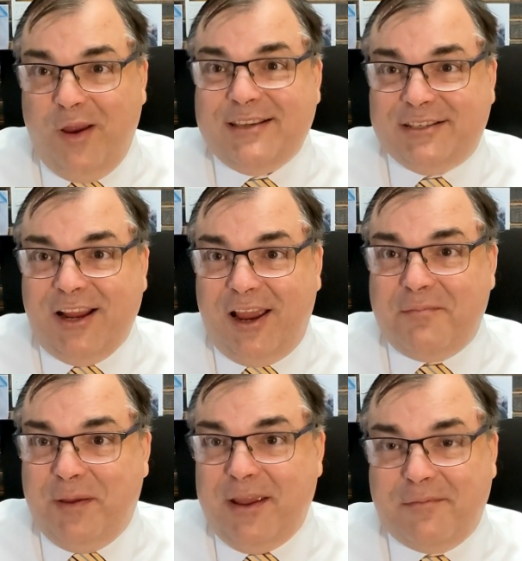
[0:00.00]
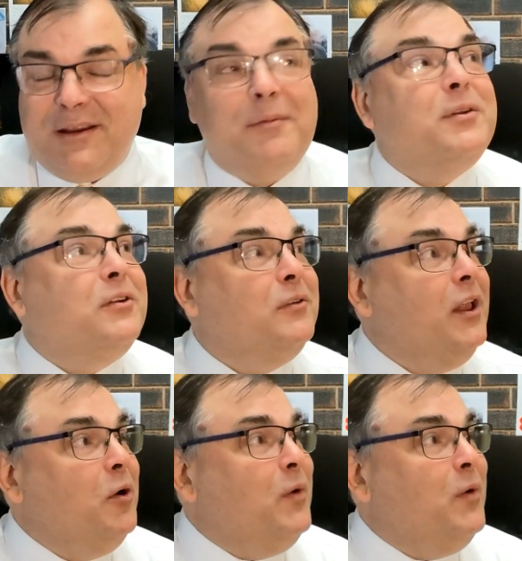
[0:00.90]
Westside BMW.